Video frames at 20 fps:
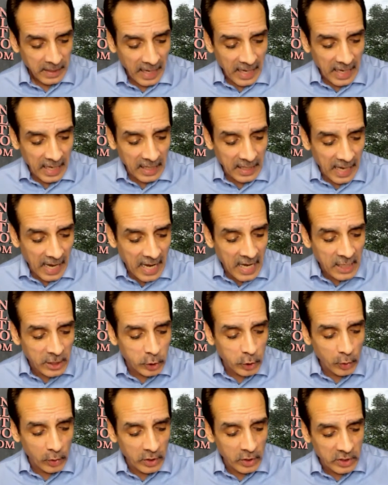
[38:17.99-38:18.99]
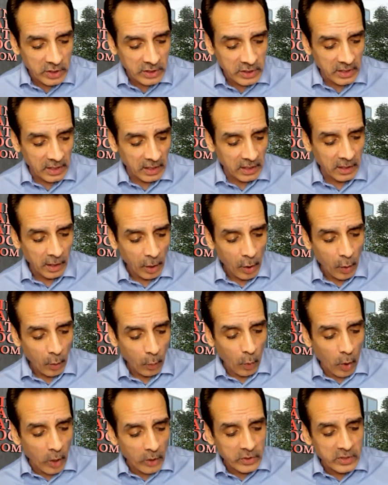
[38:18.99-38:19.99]
And as you can see,
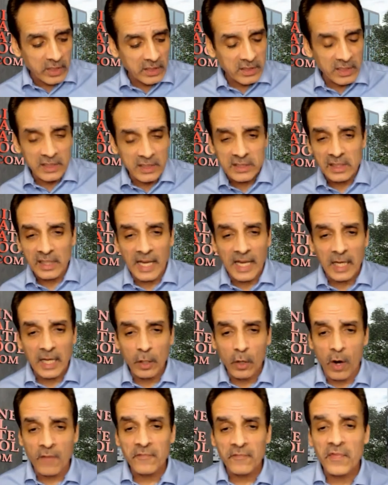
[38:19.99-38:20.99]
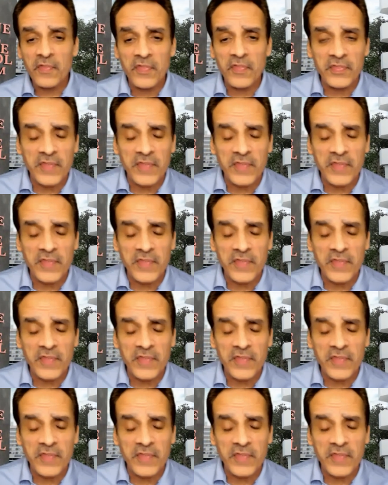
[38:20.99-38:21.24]
Walt Disney's laying off